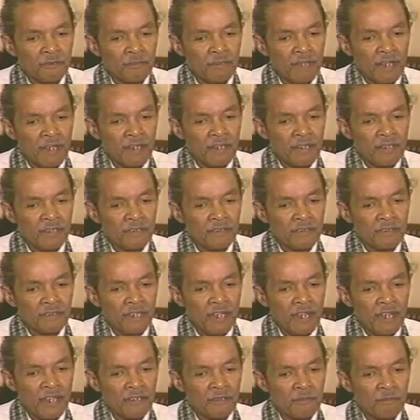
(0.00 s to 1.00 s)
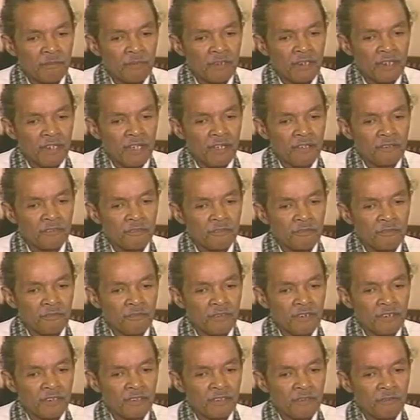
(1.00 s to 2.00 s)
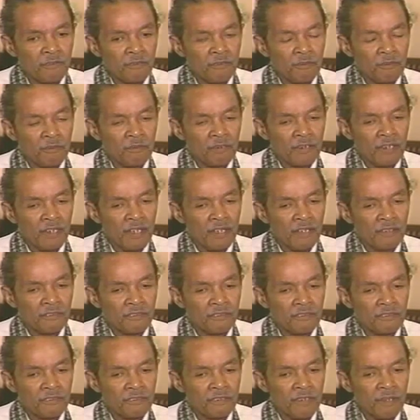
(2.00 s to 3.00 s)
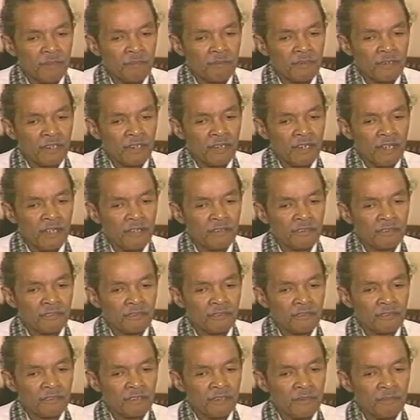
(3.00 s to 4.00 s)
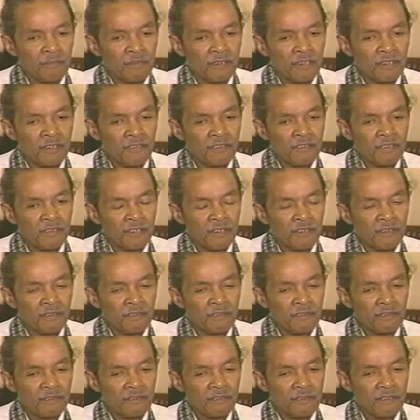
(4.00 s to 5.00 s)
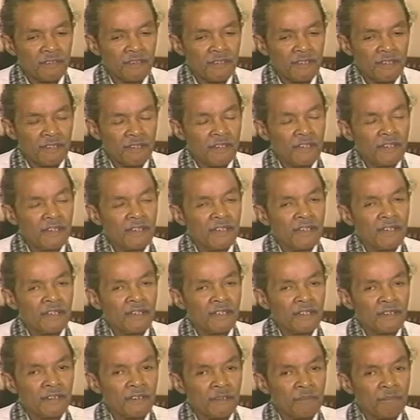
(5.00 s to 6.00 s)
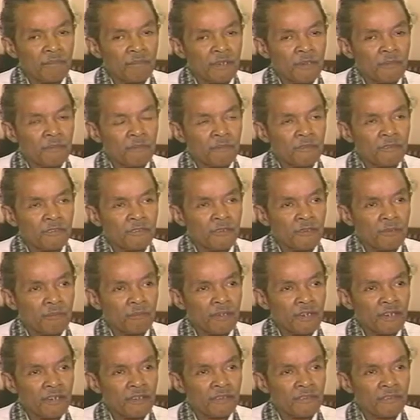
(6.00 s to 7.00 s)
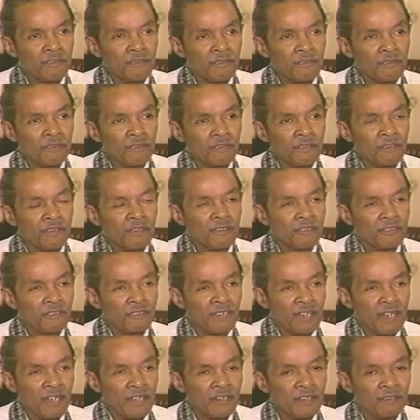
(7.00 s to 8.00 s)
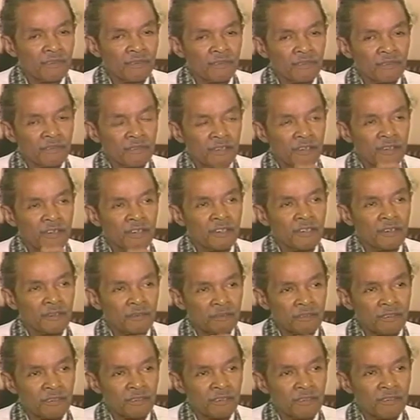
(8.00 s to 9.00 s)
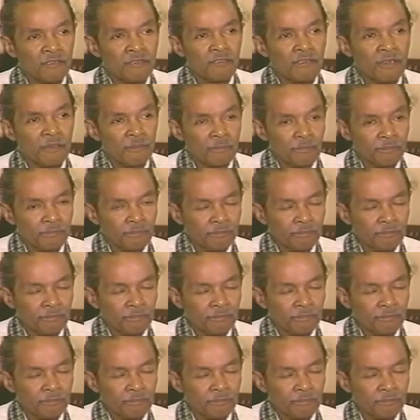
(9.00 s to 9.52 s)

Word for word: I had I had to play alto. Frank didn't want to play alto, so I played alto, and he played tenor. And uh, Pepper was on baritone, and Little John, the leader, was on trumpet.